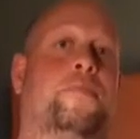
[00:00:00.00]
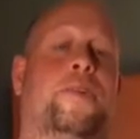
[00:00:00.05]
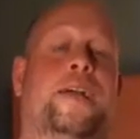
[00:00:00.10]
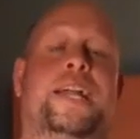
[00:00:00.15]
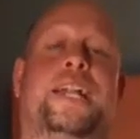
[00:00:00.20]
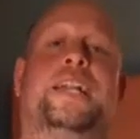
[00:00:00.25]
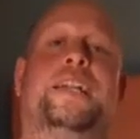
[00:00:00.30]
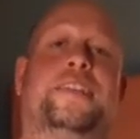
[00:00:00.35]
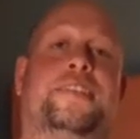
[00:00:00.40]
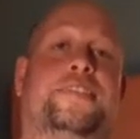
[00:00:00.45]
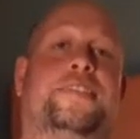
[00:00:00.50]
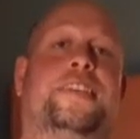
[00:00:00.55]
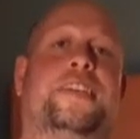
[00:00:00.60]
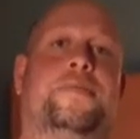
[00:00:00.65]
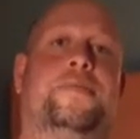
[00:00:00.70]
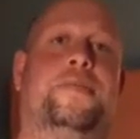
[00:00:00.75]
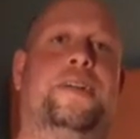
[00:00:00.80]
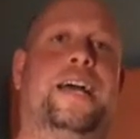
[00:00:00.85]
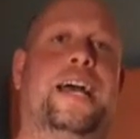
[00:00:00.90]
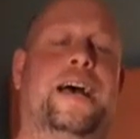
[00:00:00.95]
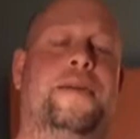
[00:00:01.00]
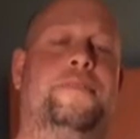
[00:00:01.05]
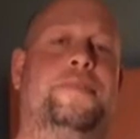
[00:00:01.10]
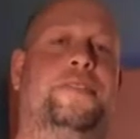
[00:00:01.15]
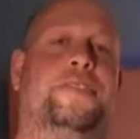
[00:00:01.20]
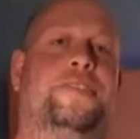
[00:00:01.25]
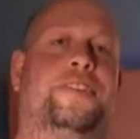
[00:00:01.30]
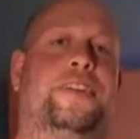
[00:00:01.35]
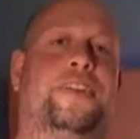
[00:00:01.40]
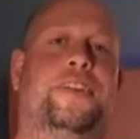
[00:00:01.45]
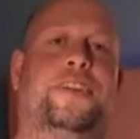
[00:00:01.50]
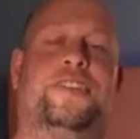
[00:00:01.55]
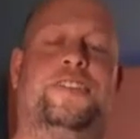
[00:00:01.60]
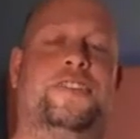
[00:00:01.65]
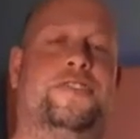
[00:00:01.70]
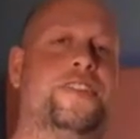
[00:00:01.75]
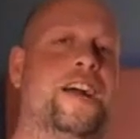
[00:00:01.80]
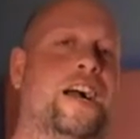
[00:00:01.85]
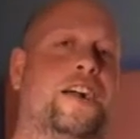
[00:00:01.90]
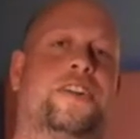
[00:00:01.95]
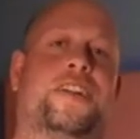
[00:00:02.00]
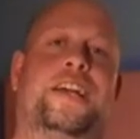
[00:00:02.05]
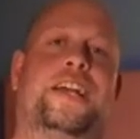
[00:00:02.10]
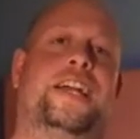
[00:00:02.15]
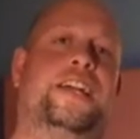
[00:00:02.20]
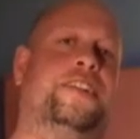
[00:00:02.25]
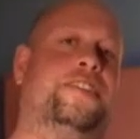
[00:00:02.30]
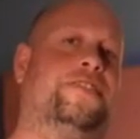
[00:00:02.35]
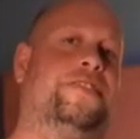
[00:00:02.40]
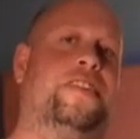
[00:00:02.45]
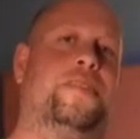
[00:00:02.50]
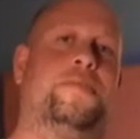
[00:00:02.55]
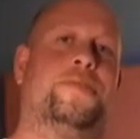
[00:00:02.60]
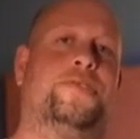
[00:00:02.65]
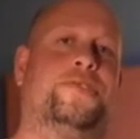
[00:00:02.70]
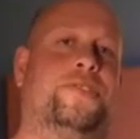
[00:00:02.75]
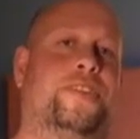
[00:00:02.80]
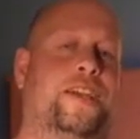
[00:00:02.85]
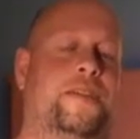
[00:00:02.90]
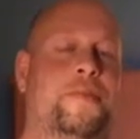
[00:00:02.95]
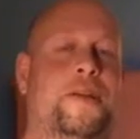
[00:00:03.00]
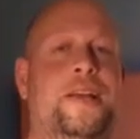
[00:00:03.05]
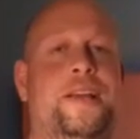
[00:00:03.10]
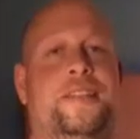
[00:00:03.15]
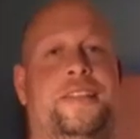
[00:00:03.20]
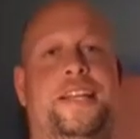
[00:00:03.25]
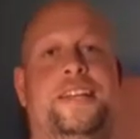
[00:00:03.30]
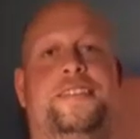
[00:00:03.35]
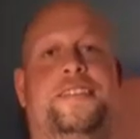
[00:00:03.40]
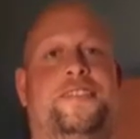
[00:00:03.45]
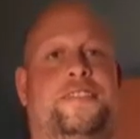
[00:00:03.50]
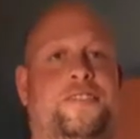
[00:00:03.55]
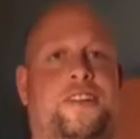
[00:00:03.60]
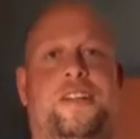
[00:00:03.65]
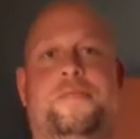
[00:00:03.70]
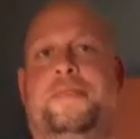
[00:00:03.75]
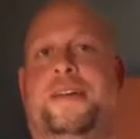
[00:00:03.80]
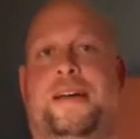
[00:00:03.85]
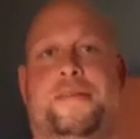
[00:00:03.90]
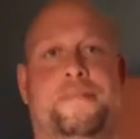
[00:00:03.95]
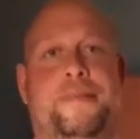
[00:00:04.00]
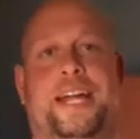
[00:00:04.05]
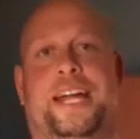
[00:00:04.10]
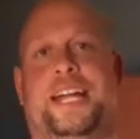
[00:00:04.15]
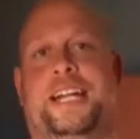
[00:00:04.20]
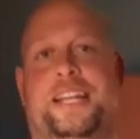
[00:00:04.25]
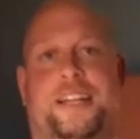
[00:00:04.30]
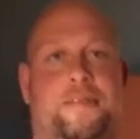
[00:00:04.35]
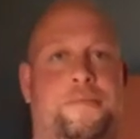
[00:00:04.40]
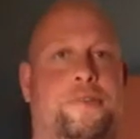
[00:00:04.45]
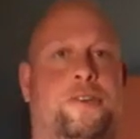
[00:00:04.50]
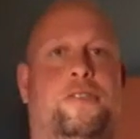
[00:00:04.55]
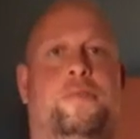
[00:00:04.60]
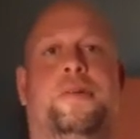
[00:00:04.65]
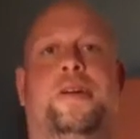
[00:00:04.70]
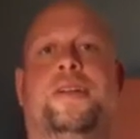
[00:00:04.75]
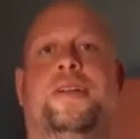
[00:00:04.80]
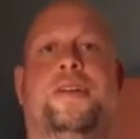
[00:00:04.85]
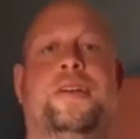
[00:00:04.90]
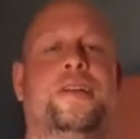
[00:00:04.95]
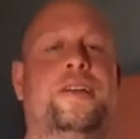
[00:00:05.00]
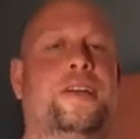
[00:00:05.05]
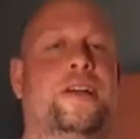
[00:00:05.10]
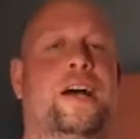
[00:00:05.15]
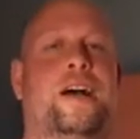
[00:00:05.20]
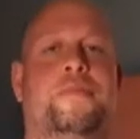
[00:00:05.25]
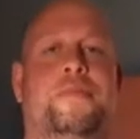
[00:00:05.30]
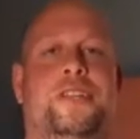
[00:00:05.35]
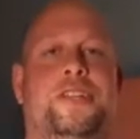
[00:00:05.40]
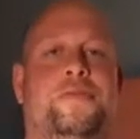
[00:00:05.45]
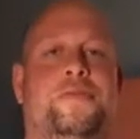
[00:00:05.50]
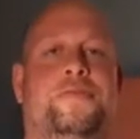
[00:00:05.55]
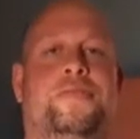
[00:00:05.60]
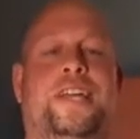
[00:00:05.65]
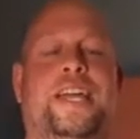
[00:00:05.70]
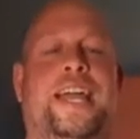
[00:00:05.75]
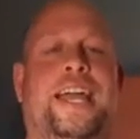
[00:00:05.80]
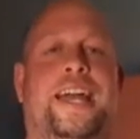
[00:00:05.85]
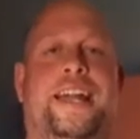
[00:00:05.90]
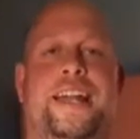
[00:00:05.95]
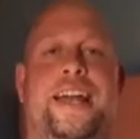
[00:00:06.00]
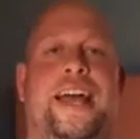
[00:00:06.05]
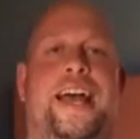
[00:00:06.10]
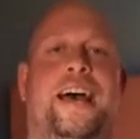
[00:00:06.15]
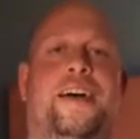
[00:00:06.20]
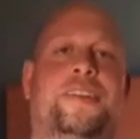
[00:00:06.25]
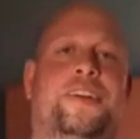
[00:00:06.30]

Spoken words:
waiting to see what happens here because it's not going to end at SummerSlam. This is going to be a Mania moment. I mean, you can't have